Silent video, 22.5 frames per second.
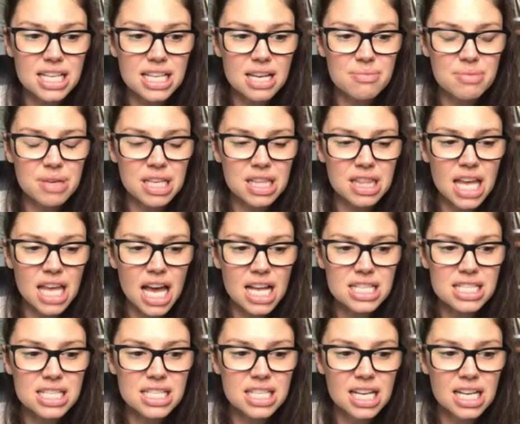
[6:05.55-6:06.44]
I mean,
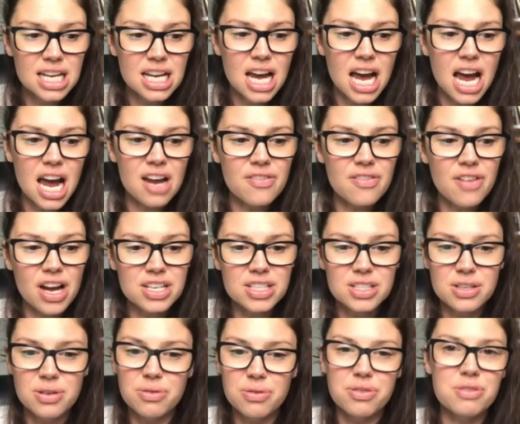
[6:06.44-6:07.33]
that's, I've had
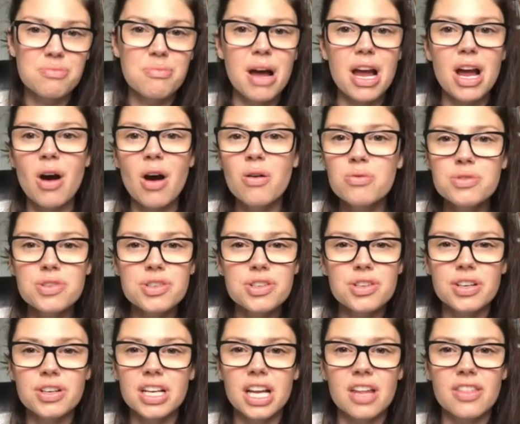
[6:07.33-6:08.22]
to go through my own
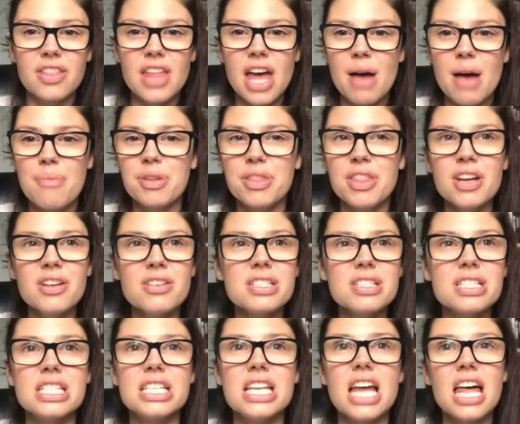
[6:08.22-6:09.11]
journey on that, but
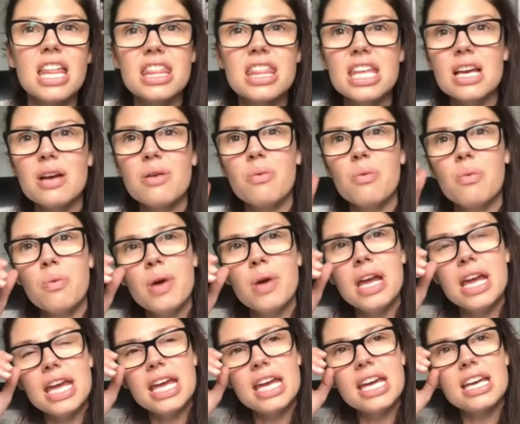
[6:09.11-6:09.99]
there's nothing
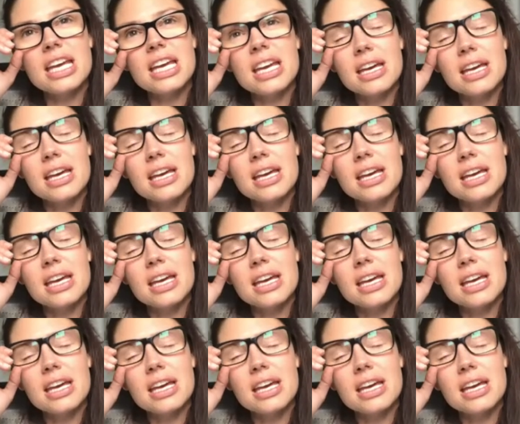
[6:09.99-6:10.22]
weak.